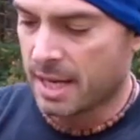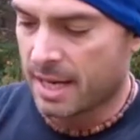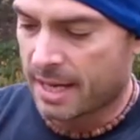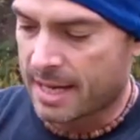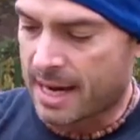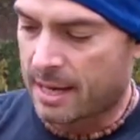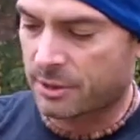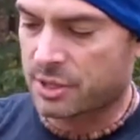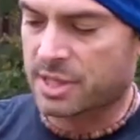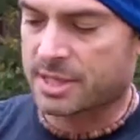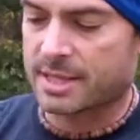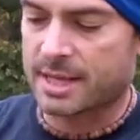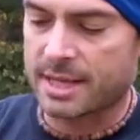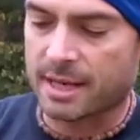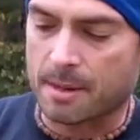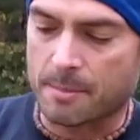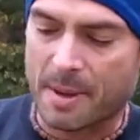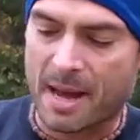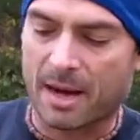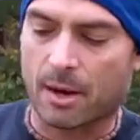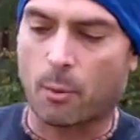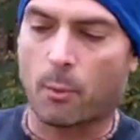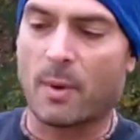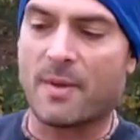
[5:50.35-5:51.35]
Now just think
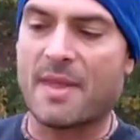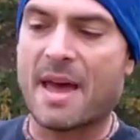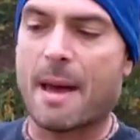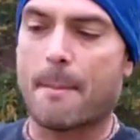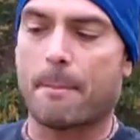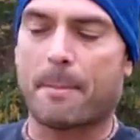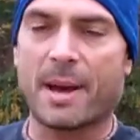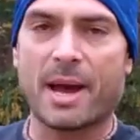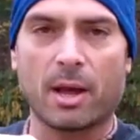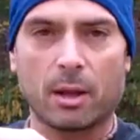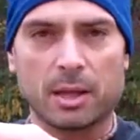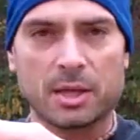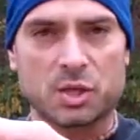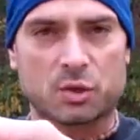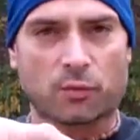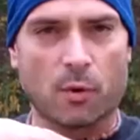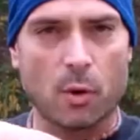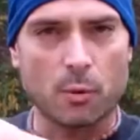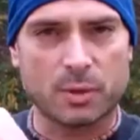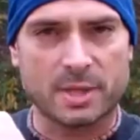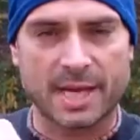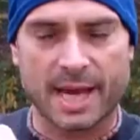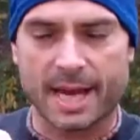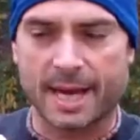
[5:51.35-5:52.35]
about it, when that bell is
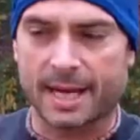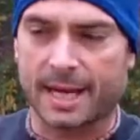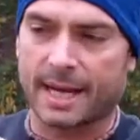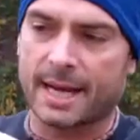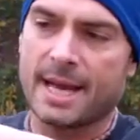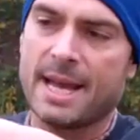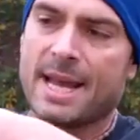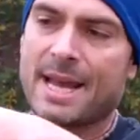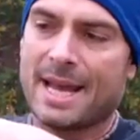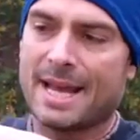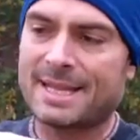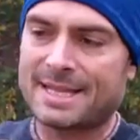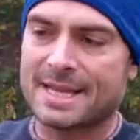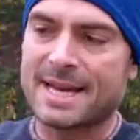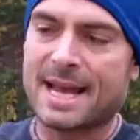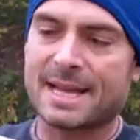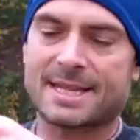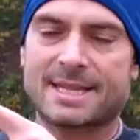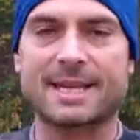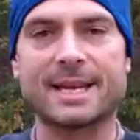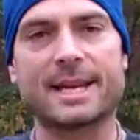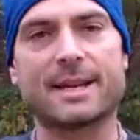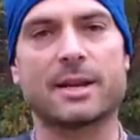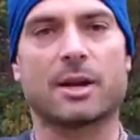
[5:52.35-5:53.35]
rotating, it's not
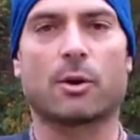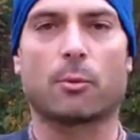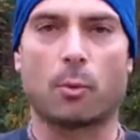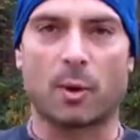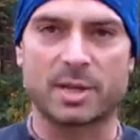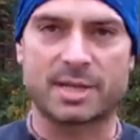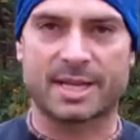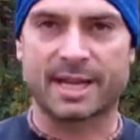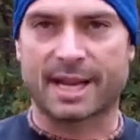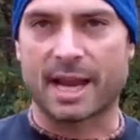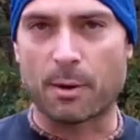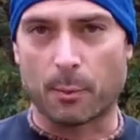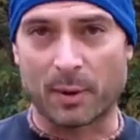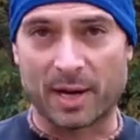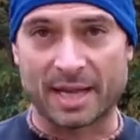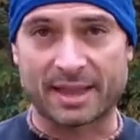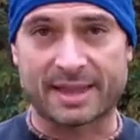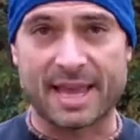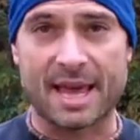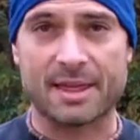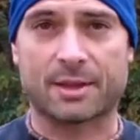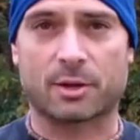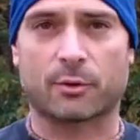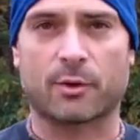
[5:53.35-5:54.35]
sitting there once again with a
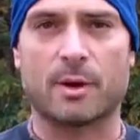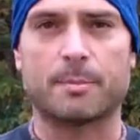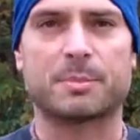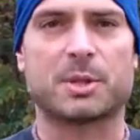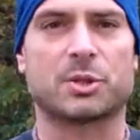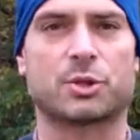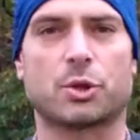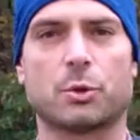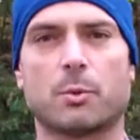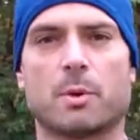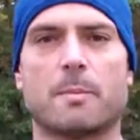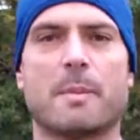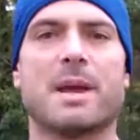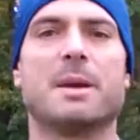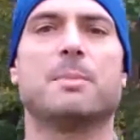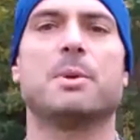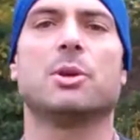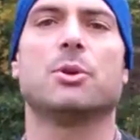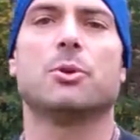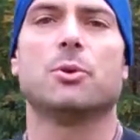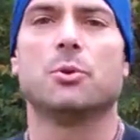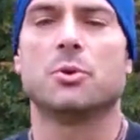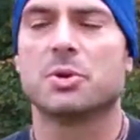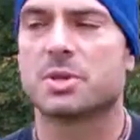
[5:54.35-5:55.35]
death grip that you would maybe
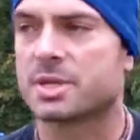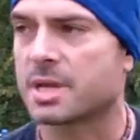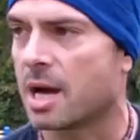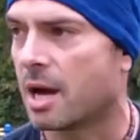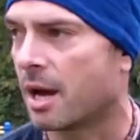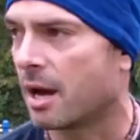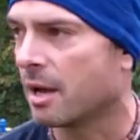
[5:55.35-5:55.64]
use